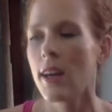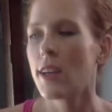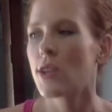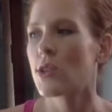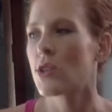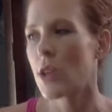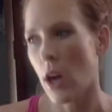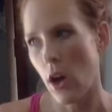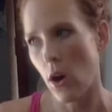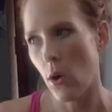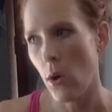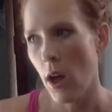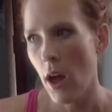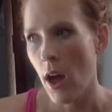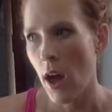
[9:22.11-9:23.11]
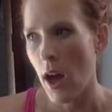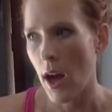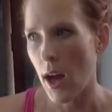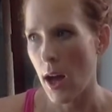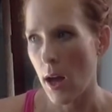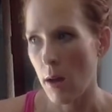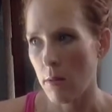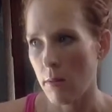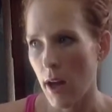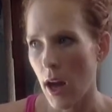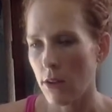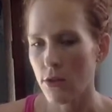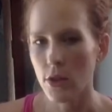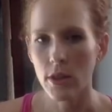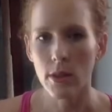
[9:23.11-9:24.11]
So
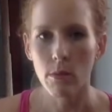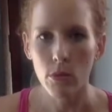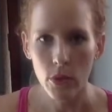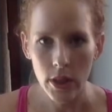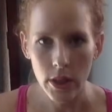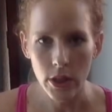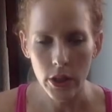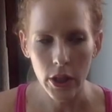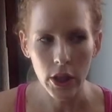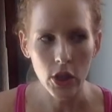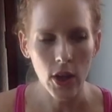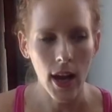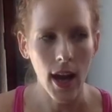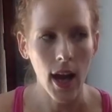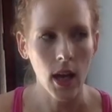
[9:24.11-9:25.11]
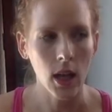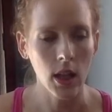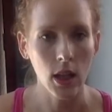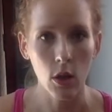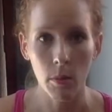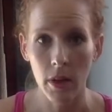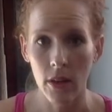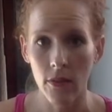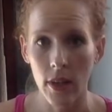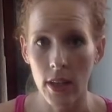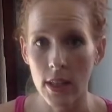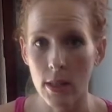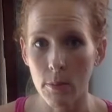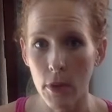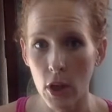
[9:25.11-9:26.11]
after some research and a little bit of
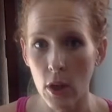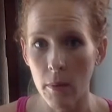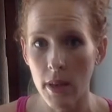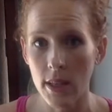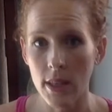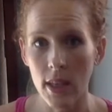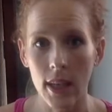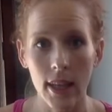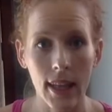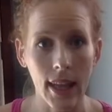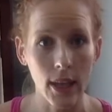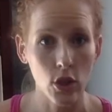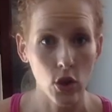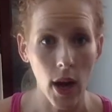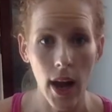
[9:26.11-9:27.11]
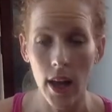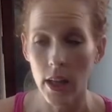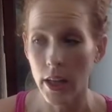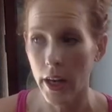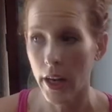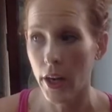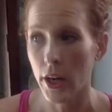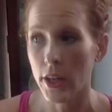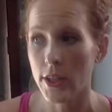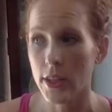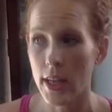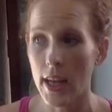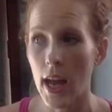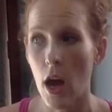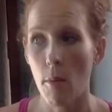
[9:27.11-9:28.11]
experimenting, like trial and error,
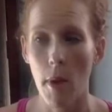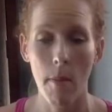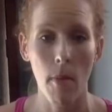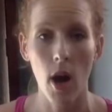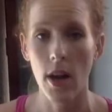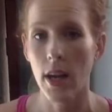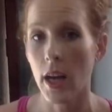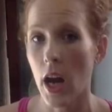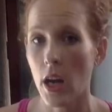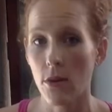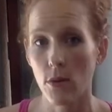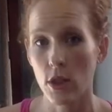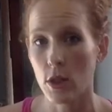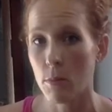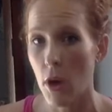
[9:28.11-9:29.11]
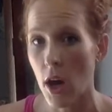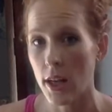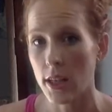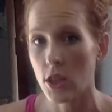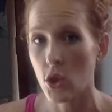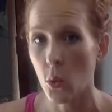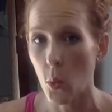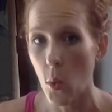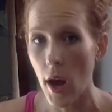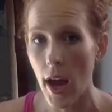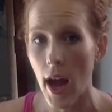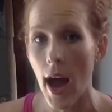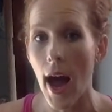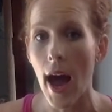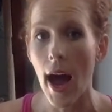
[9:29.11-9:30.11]
seeing how my body kind of responded to
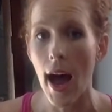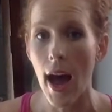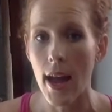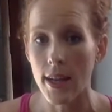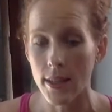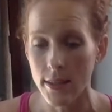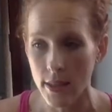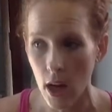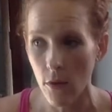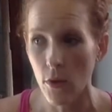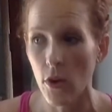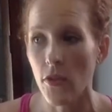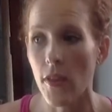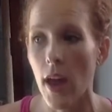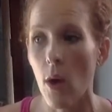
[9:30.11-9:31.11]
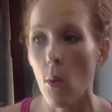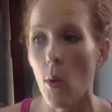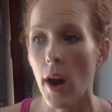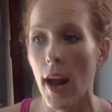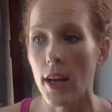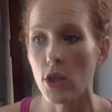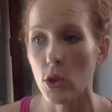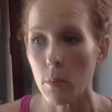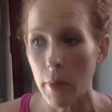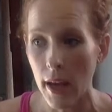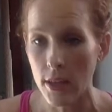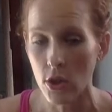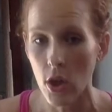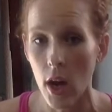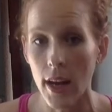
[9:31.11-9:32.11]
what, I discovered that what I do
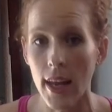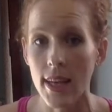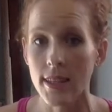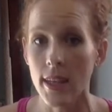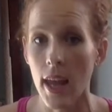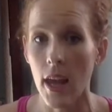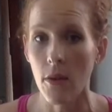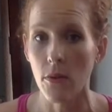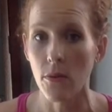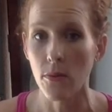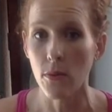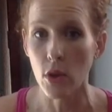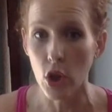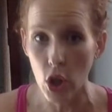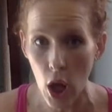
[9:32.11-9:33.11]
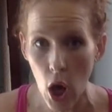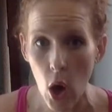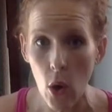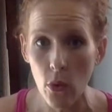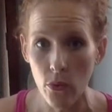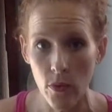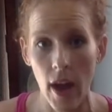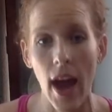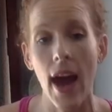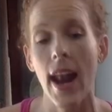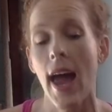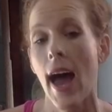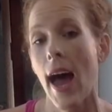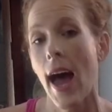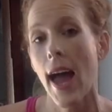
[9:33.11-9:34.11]
best on is a low fat,
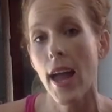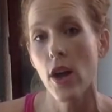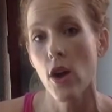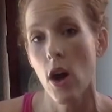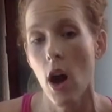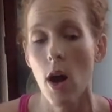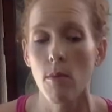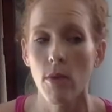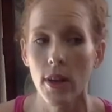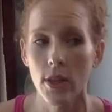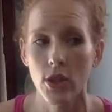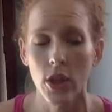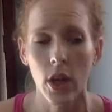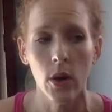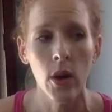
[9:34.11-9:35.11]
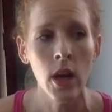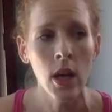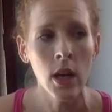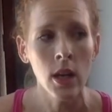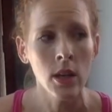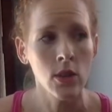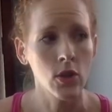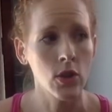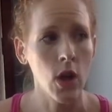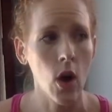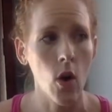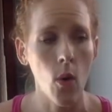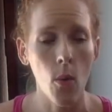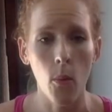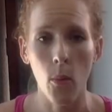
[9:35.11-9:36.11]
high carb ratio.
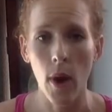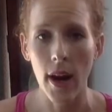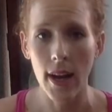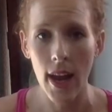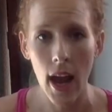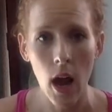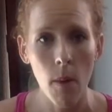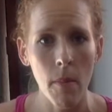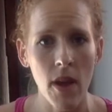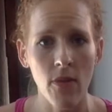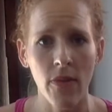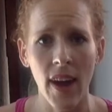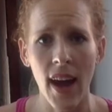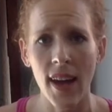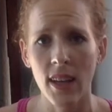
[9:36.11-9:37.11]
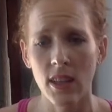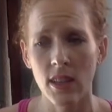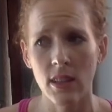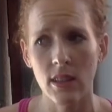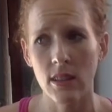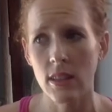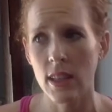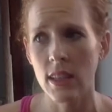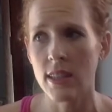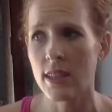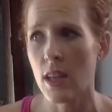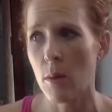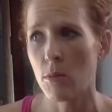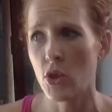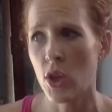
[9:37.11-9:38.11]
So right now my fat
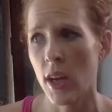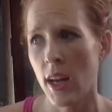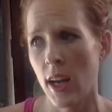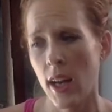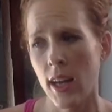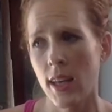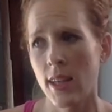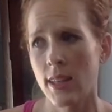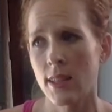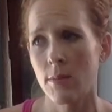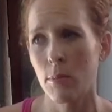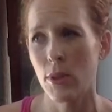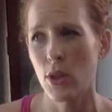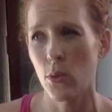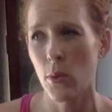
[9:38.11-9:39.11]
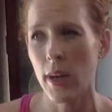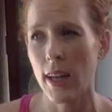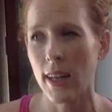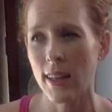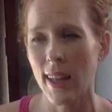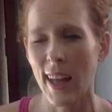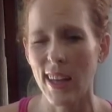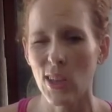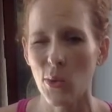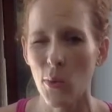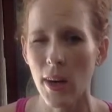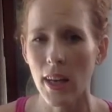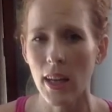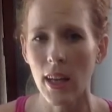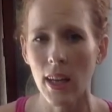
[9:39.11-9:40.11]
consumption is between like
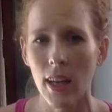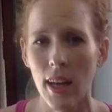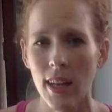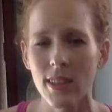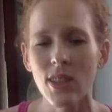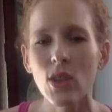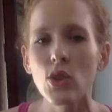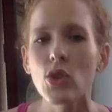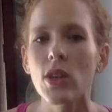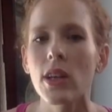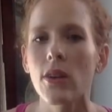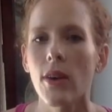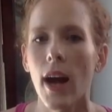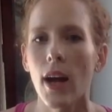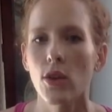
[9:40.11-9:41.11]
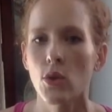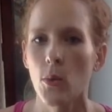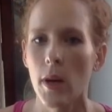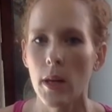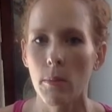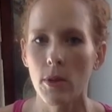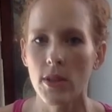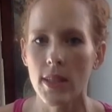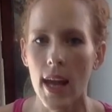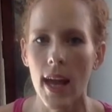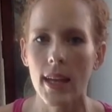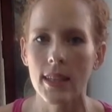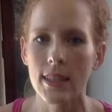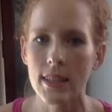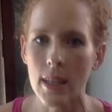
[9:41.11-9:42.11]
20, it's usually around 20%.
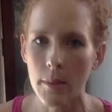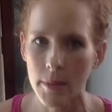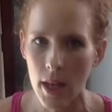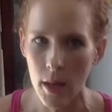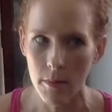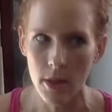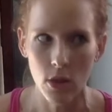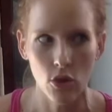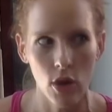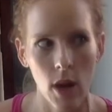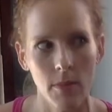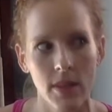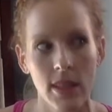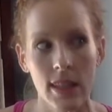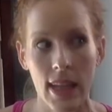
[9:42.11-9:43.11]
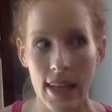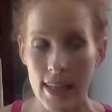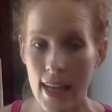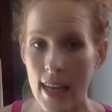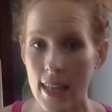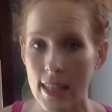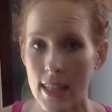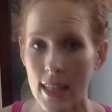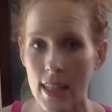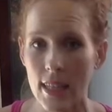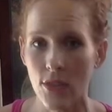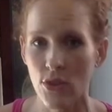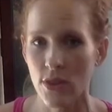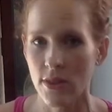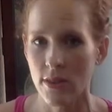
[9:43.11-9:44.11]
Sometimes it drops to like 19,
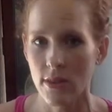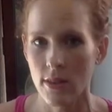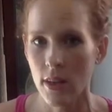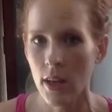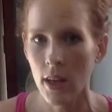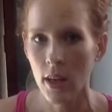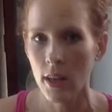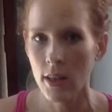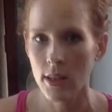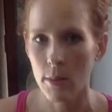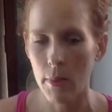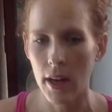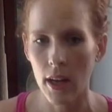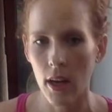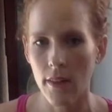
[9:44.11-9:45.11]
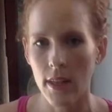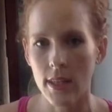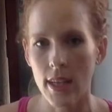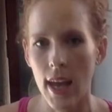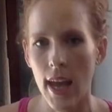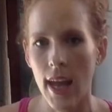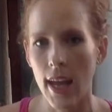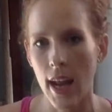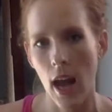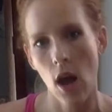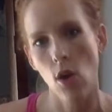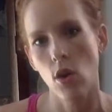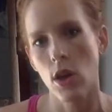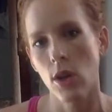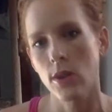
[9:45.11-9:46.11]
just depending on the day and
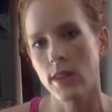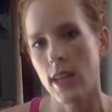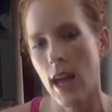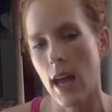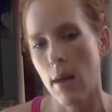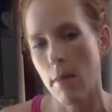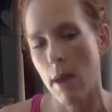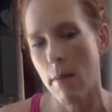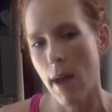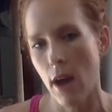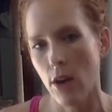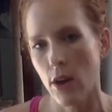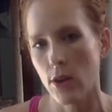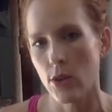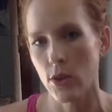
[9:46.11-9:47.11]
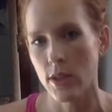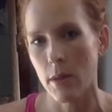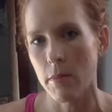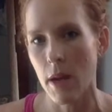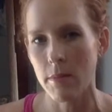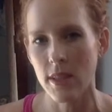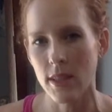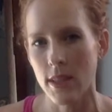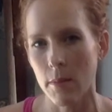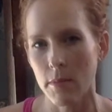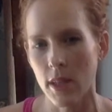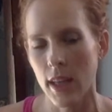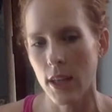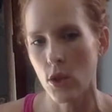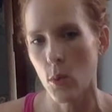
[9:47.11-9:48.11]
how closely I hit my macros, or sometimes it's up
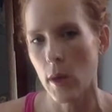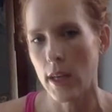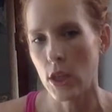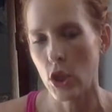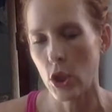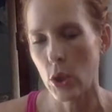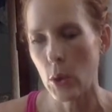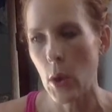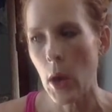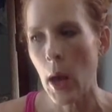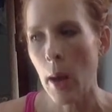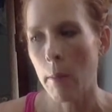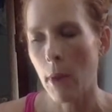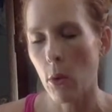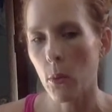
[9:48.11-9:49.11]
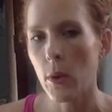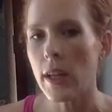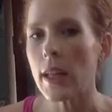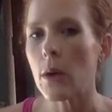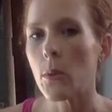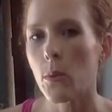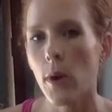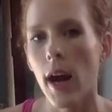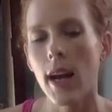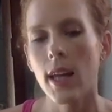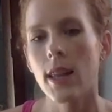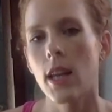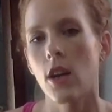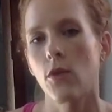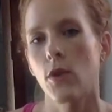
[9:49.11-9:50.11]
to like 22, but really right in
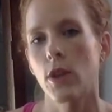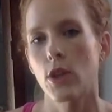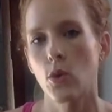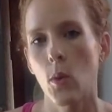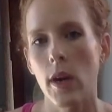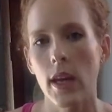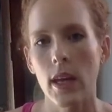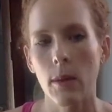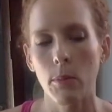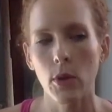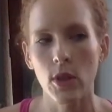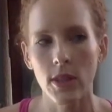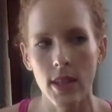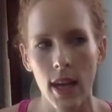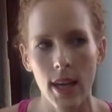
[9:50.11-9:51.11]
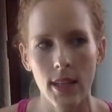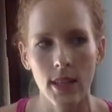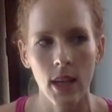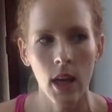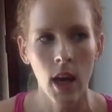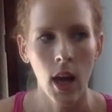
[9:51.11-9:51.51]
there for the 20%.